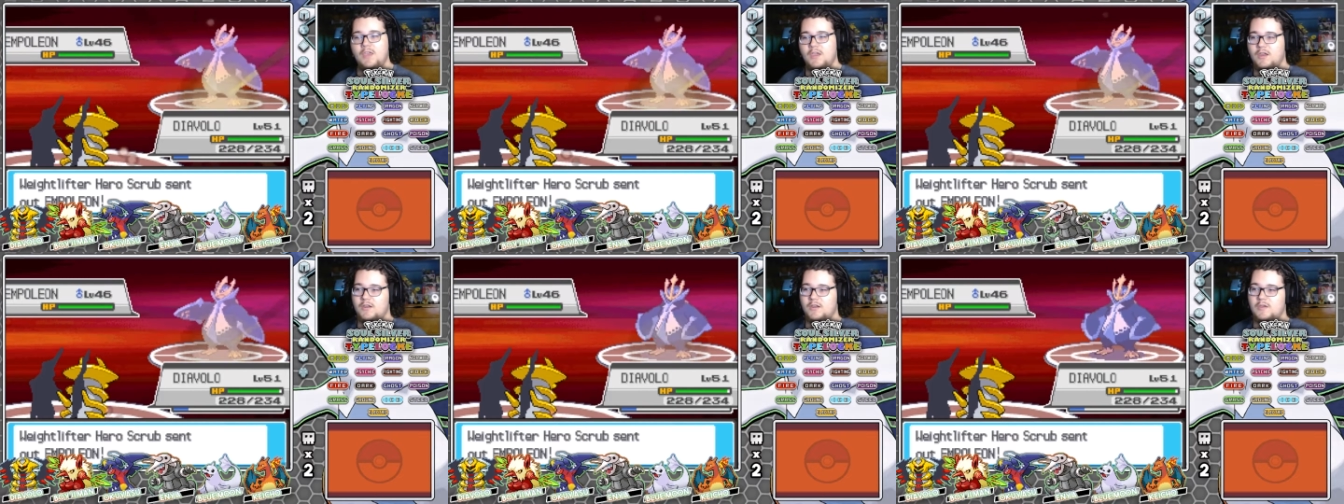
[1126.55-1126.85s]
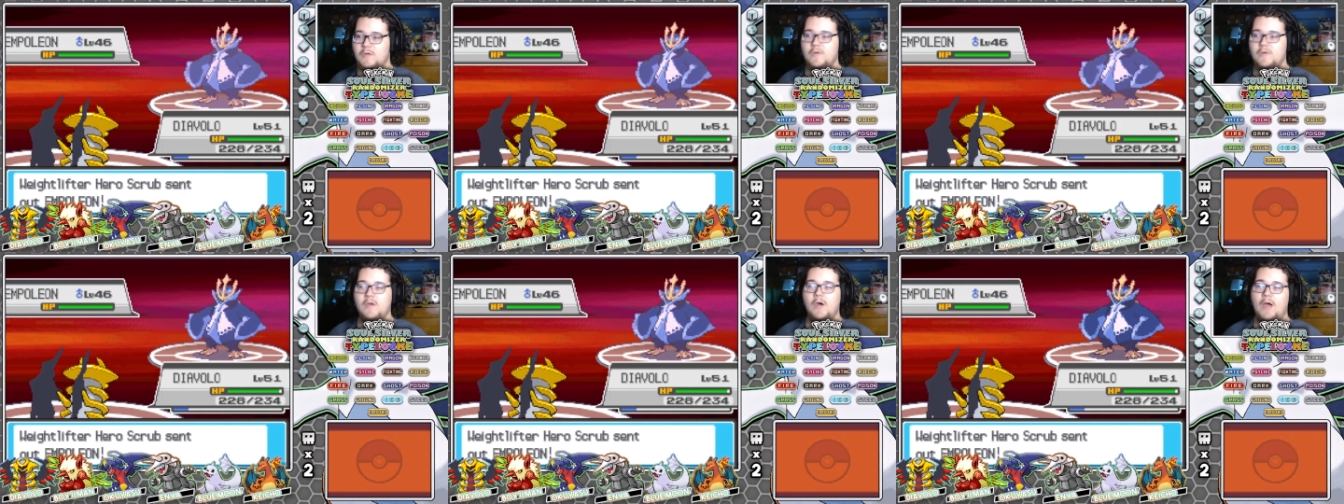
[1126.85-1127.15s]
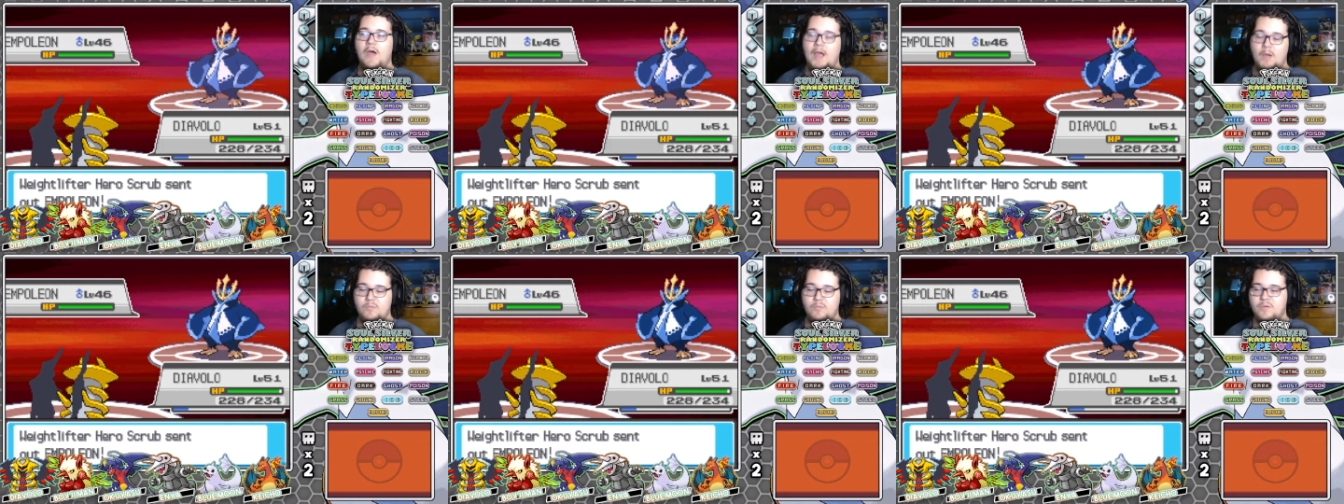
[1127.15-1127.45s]
you know
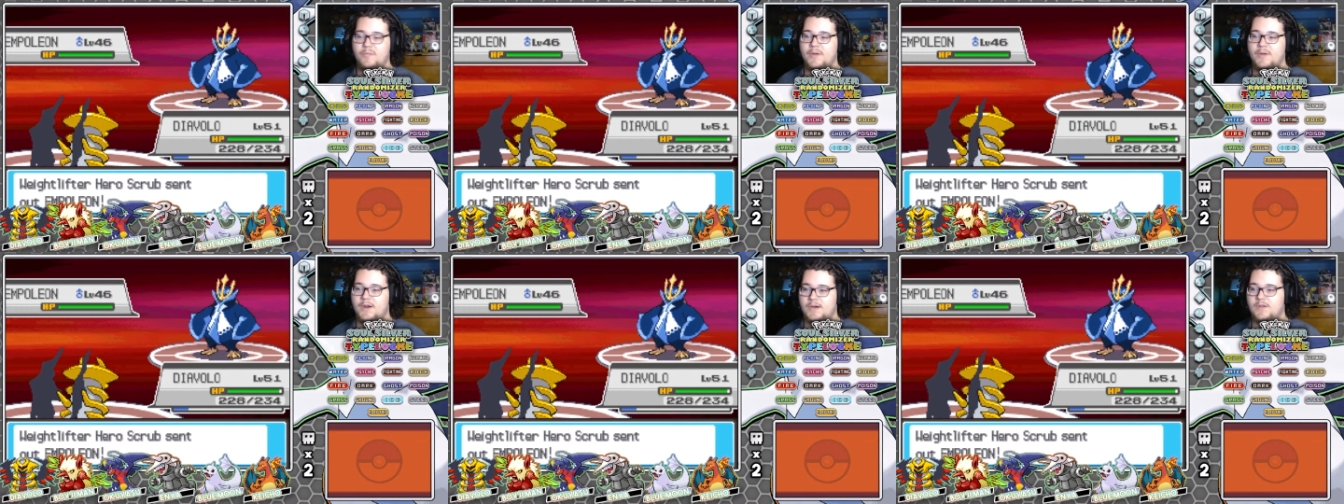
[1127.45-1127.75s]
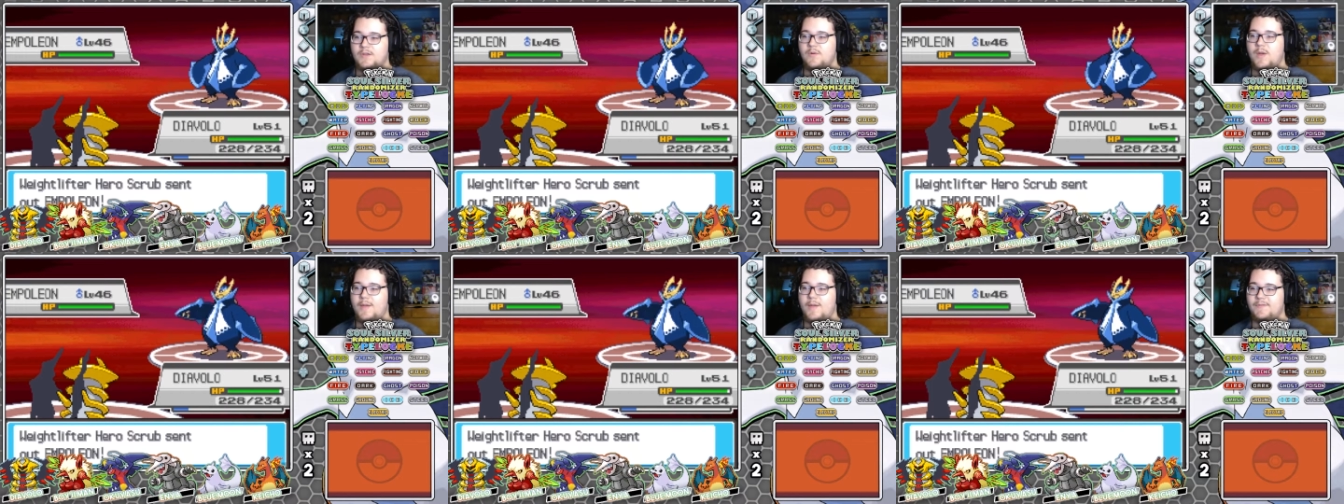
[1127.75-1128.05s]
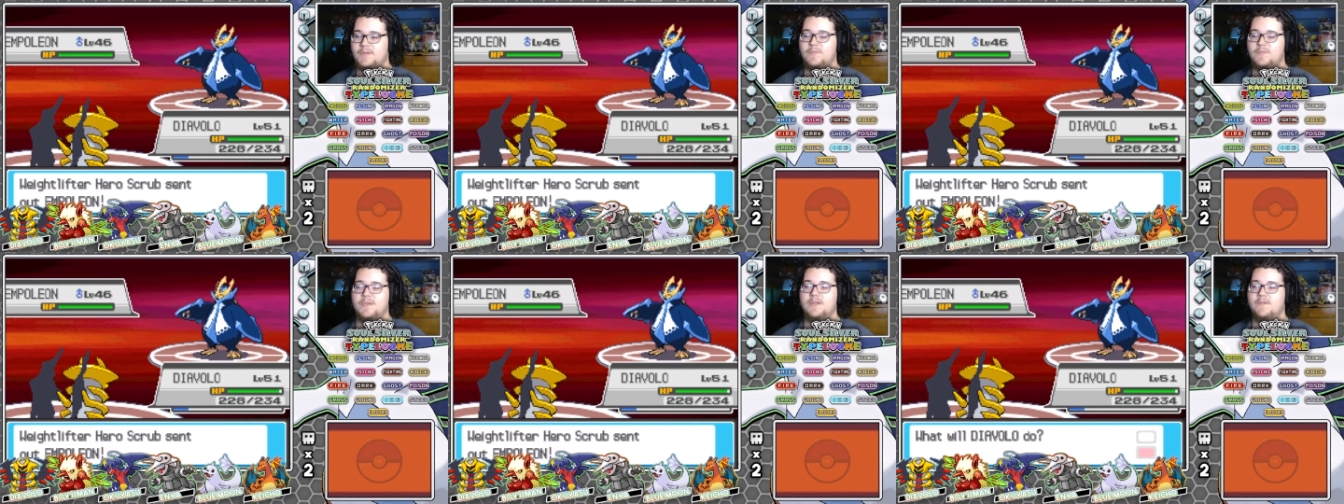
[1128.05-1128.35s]
how prepared you have to
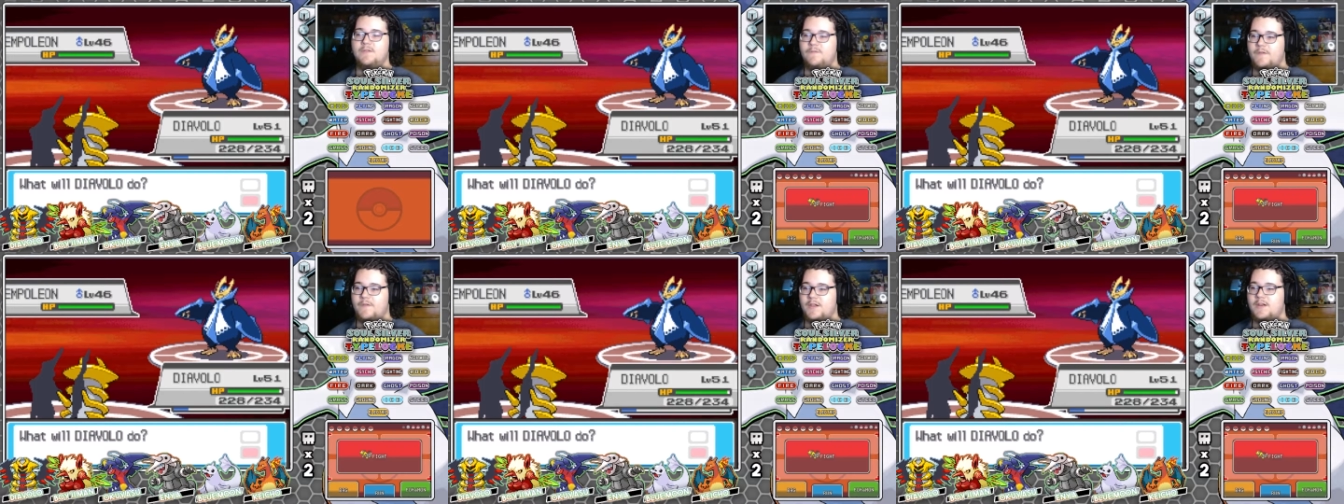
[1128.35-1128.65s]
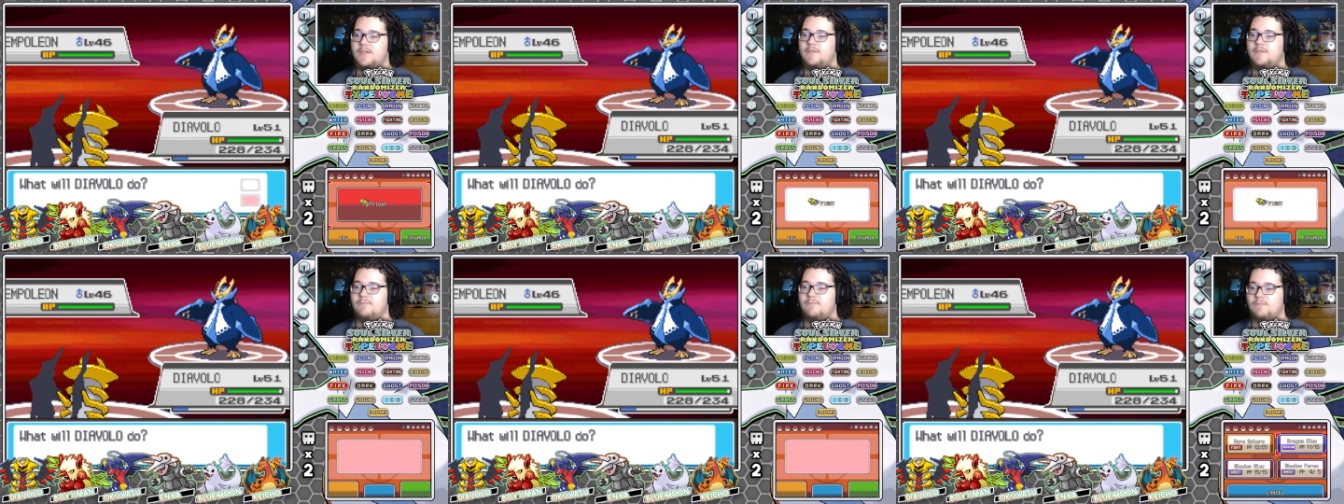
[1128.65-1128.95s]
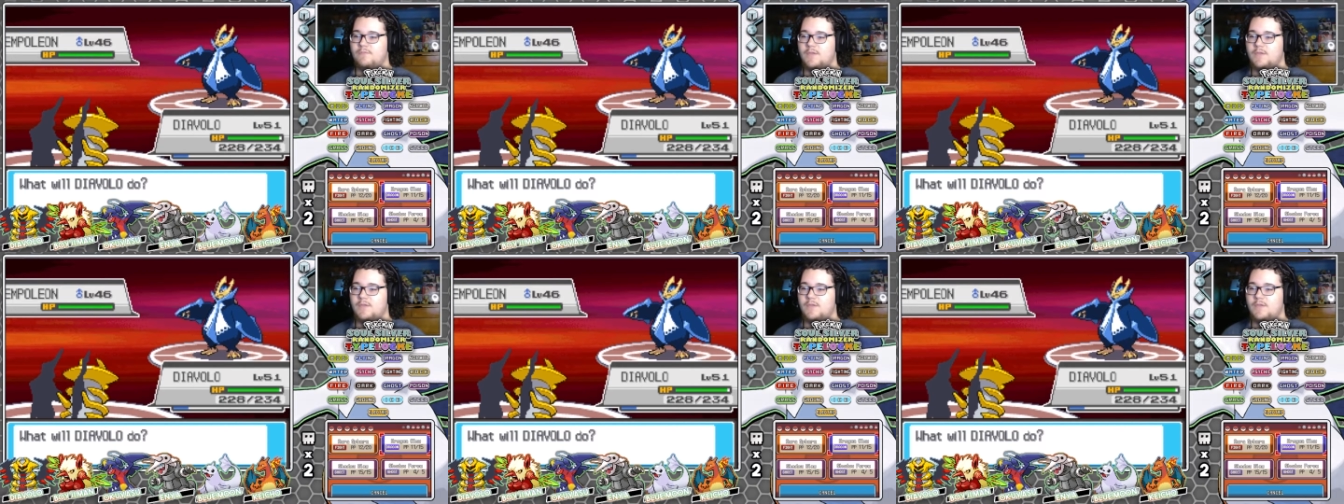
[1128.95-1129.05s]
be to fight him.